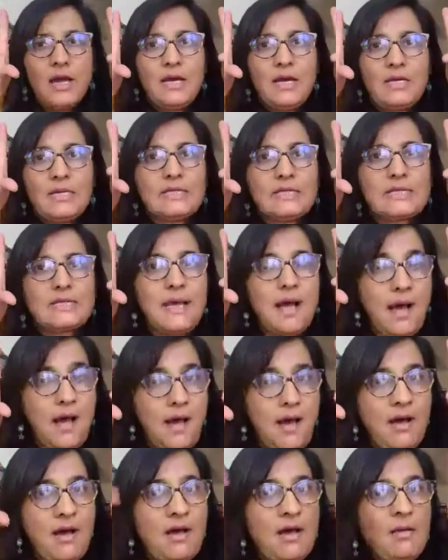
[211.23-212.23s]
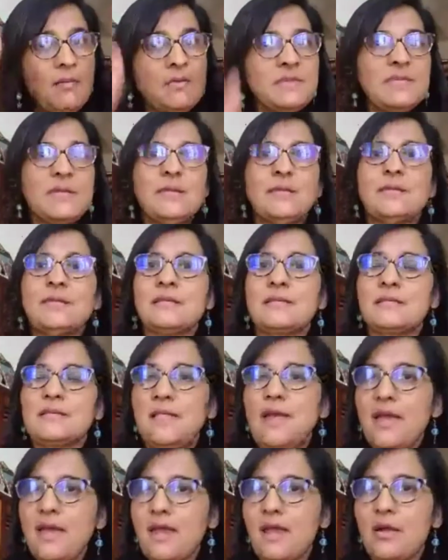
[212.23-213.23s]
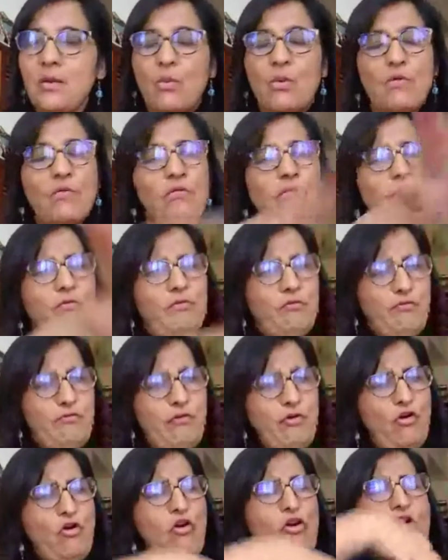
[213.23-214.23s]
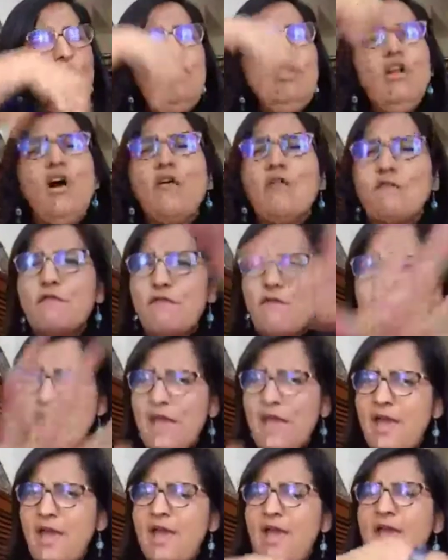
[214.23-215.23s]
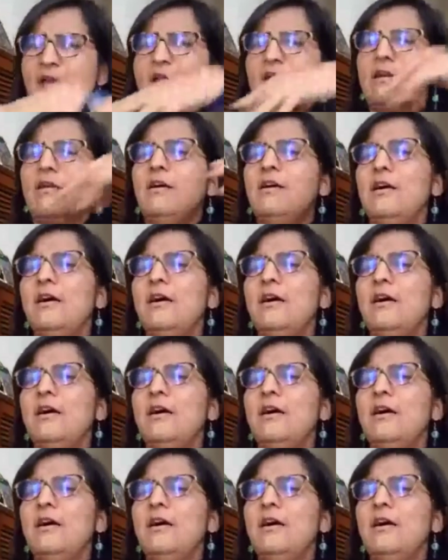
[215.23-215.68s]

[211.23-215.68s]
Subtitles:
His arms and his legs were full of hair.